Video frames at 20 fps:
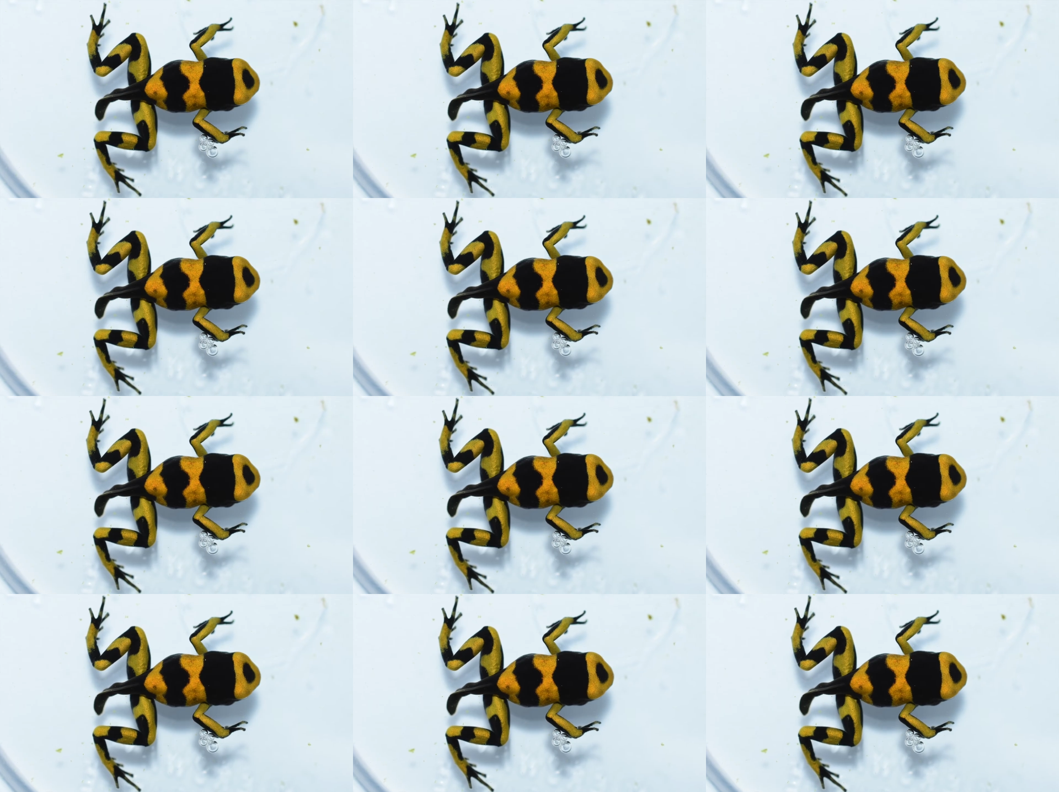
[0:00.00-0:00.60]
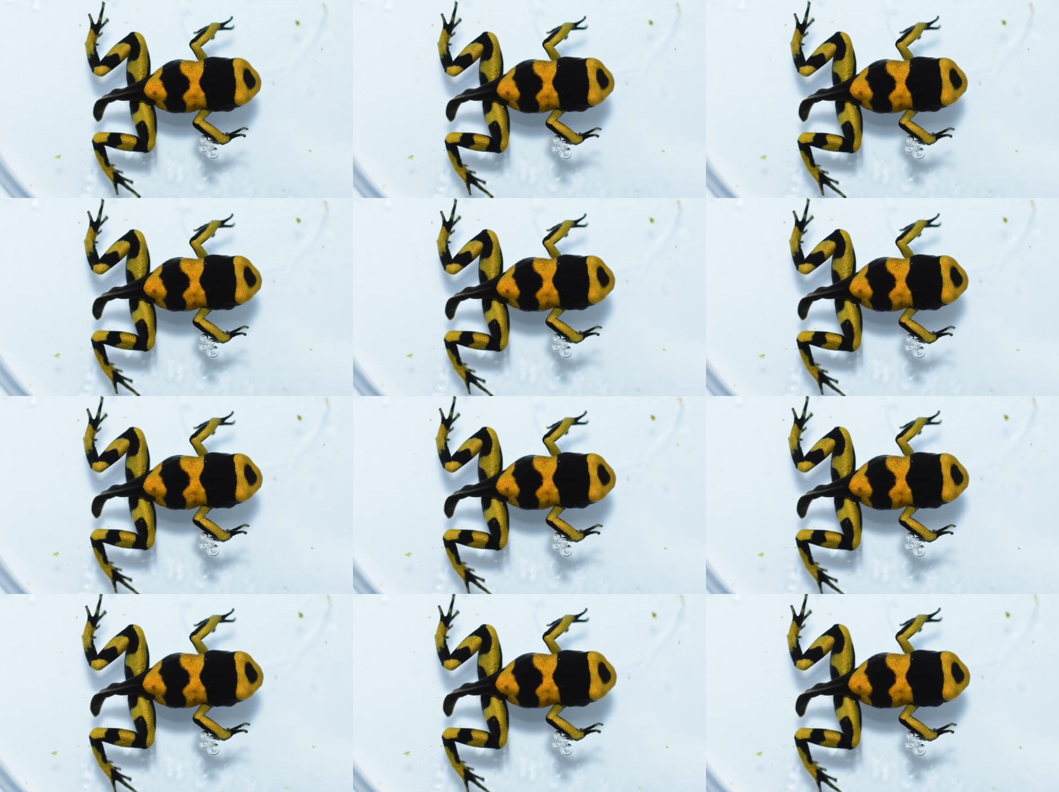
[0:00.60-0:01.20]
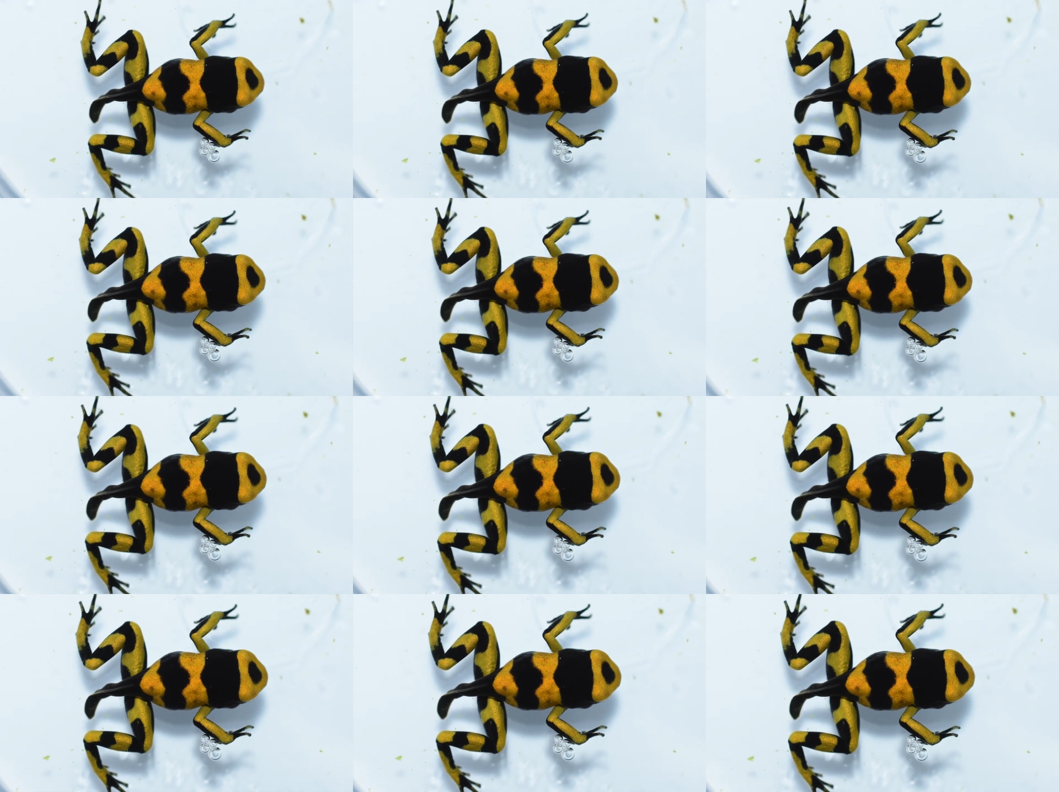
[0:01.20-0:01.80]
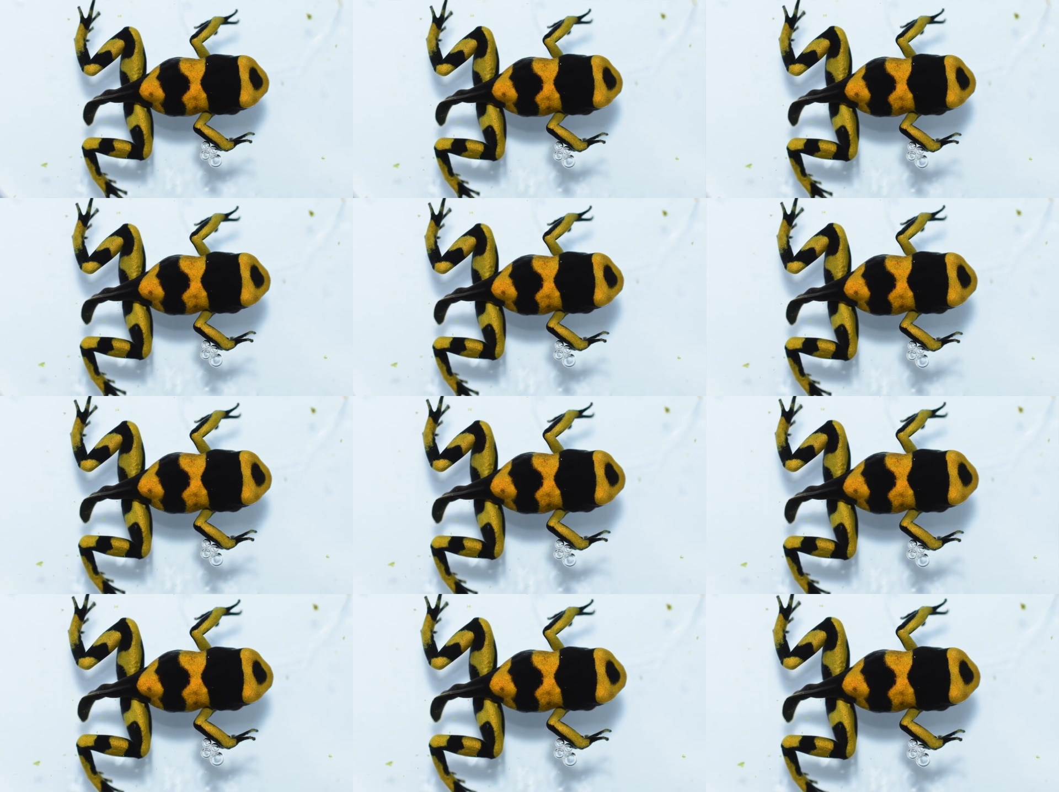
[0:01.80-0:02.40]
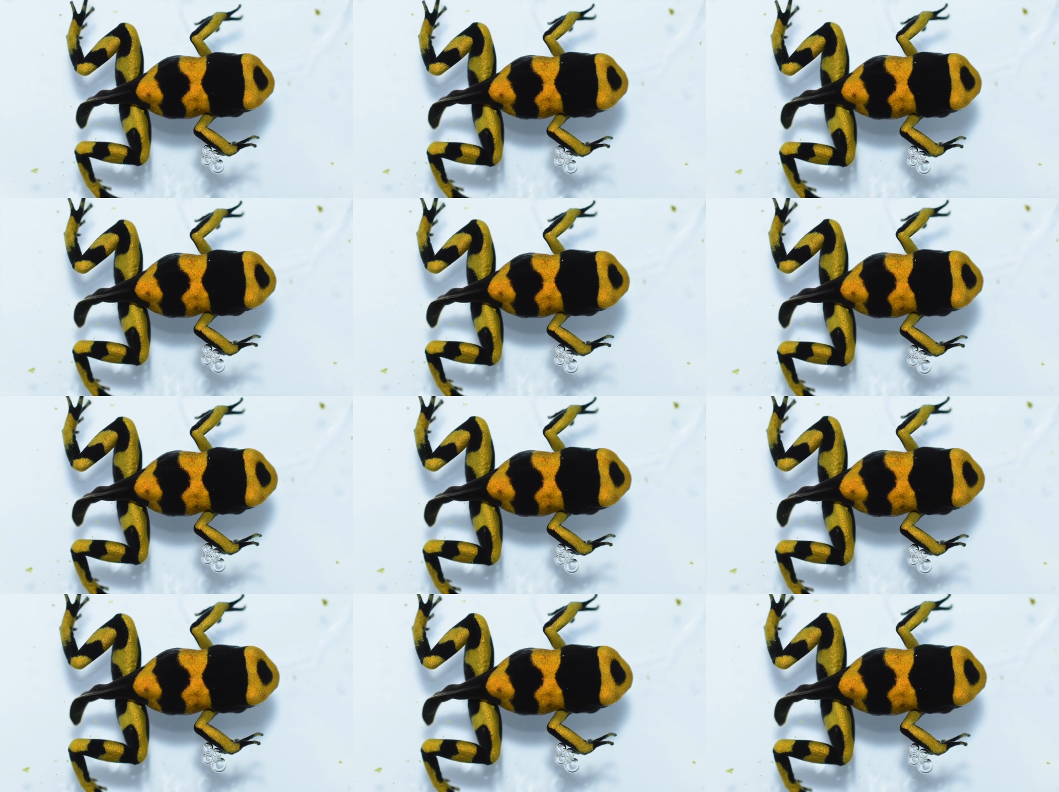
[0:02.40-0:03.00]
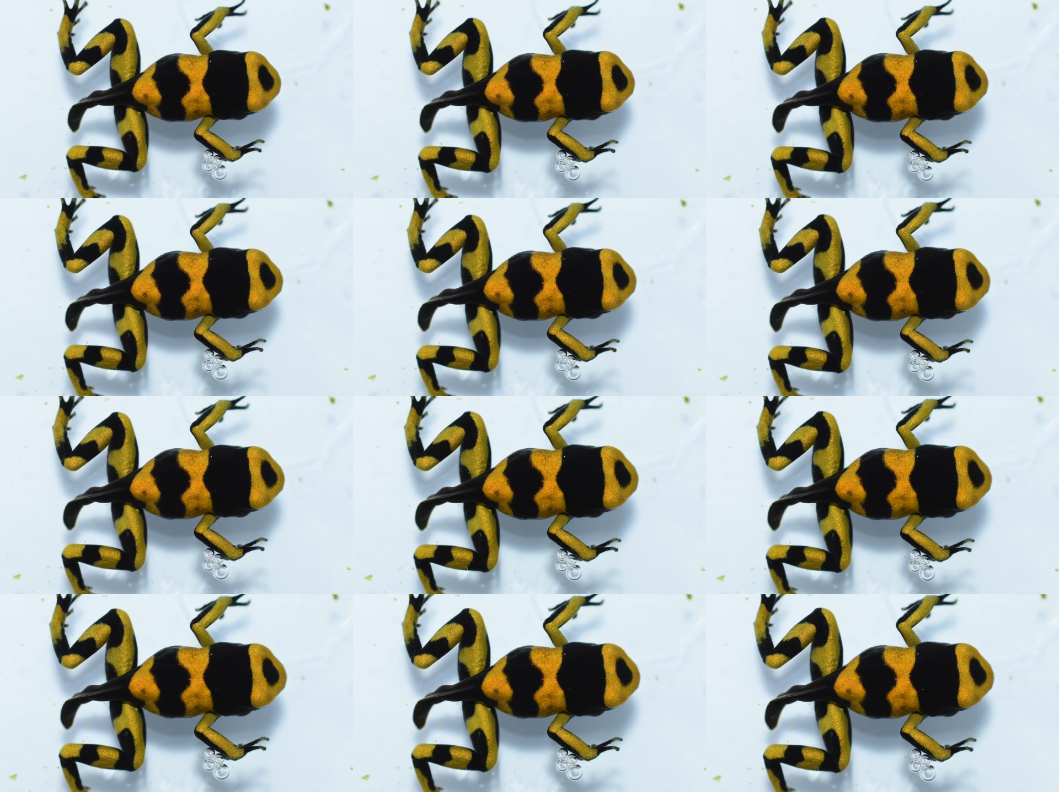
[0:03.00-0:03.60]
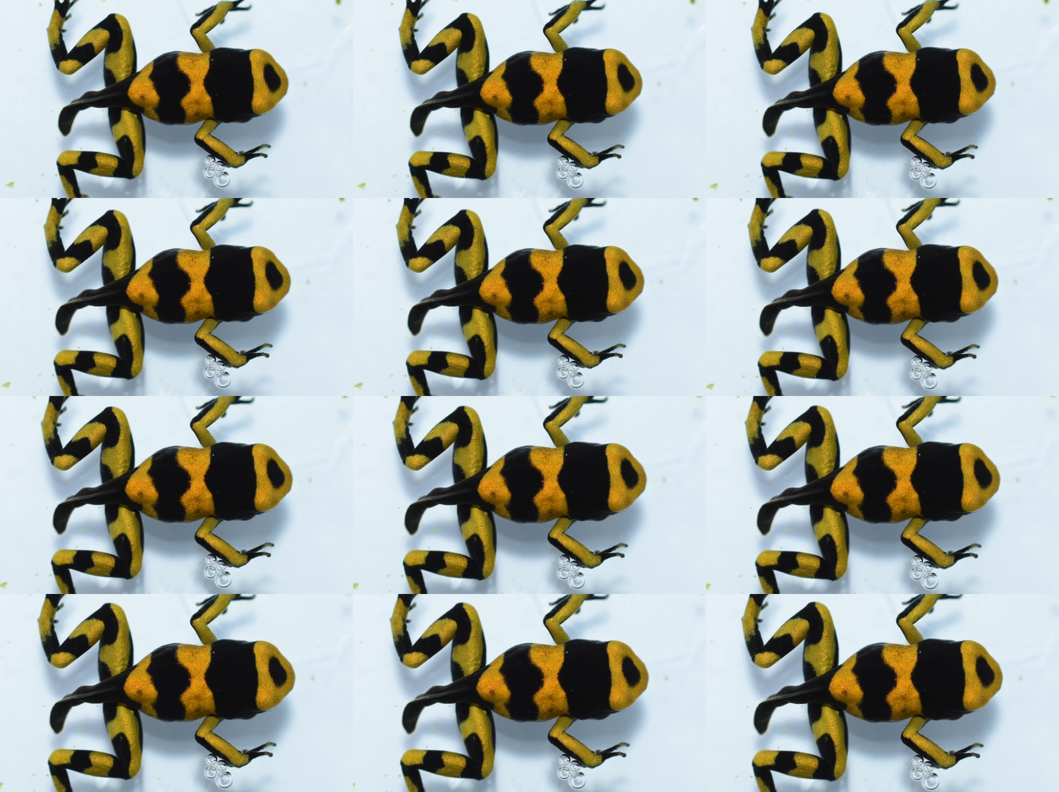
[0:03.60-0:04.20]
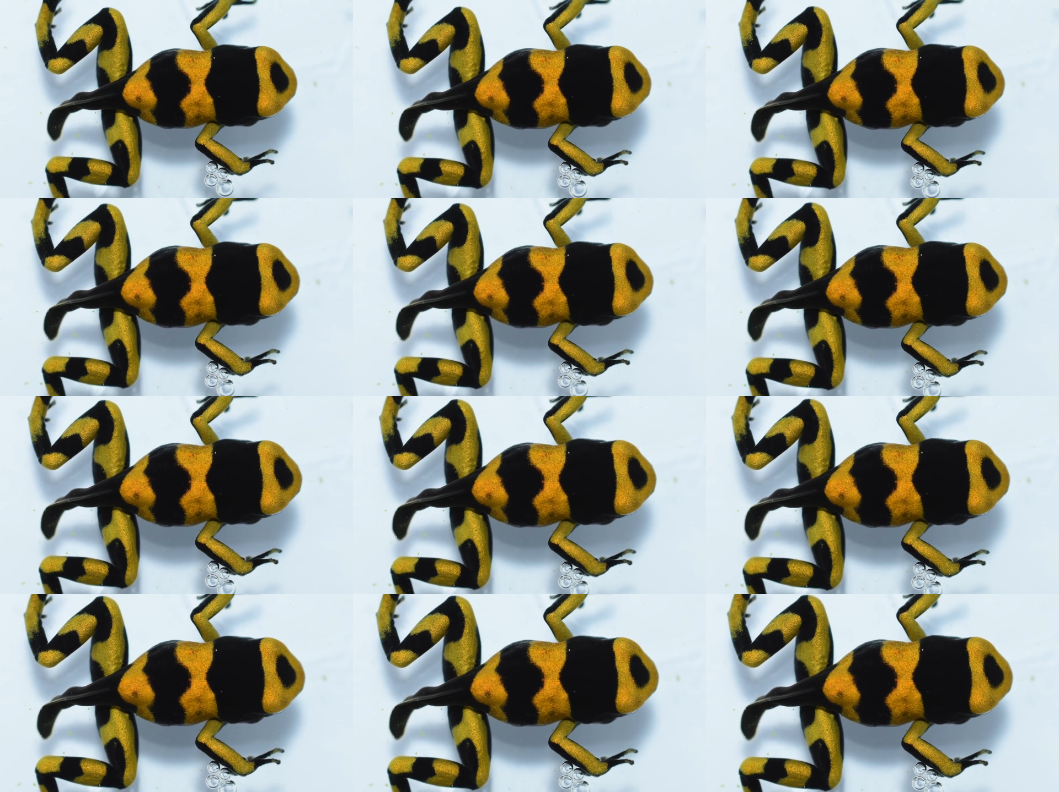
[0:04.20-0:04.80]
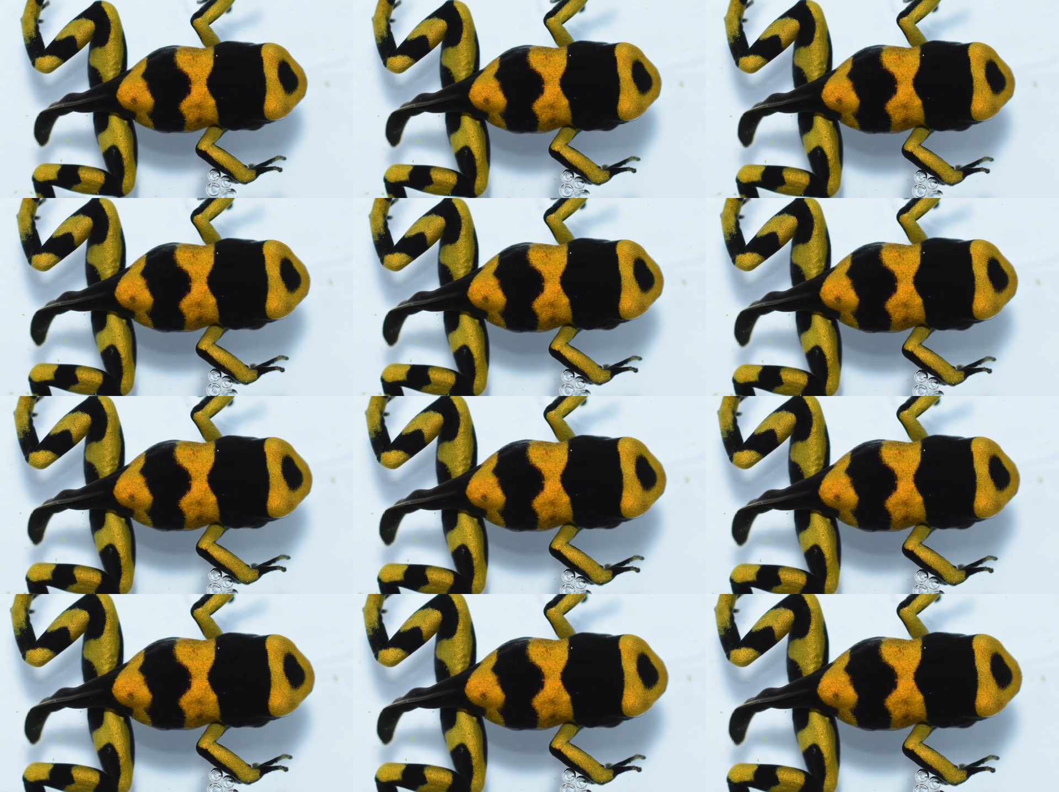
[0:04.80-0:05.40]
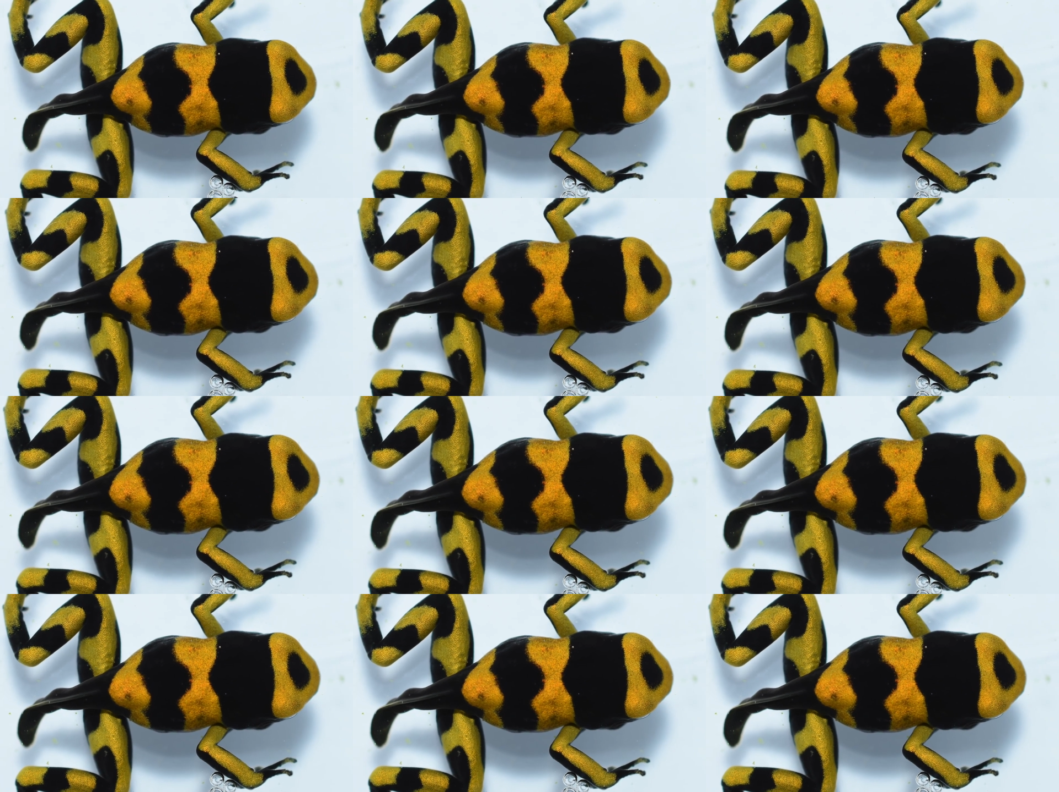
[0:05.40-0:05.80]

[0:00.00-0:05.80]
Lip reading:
No face is visible, so there are no lips to read.